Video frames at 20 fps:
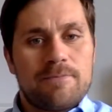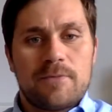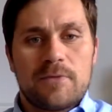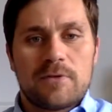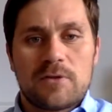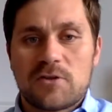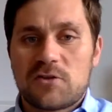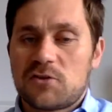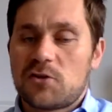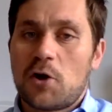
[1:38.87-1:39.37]

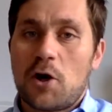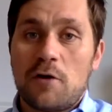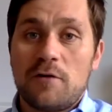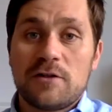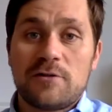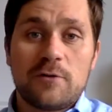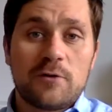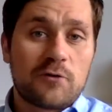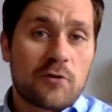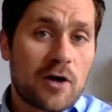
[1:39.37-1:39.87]
the service
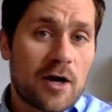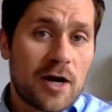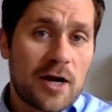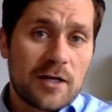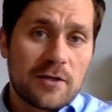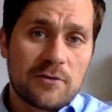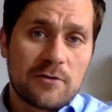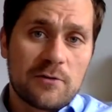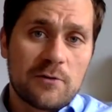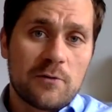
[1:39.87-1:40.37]
we're trying
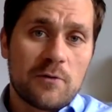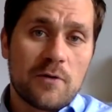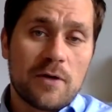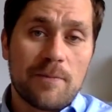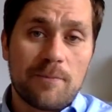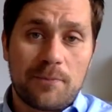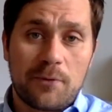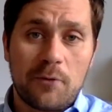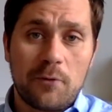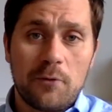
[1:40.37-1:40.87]
to
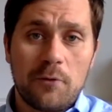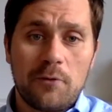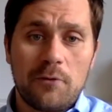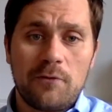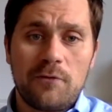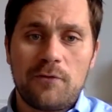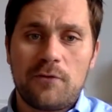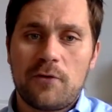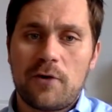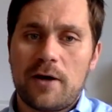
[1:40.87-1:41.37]

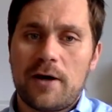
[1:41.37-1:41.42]
improve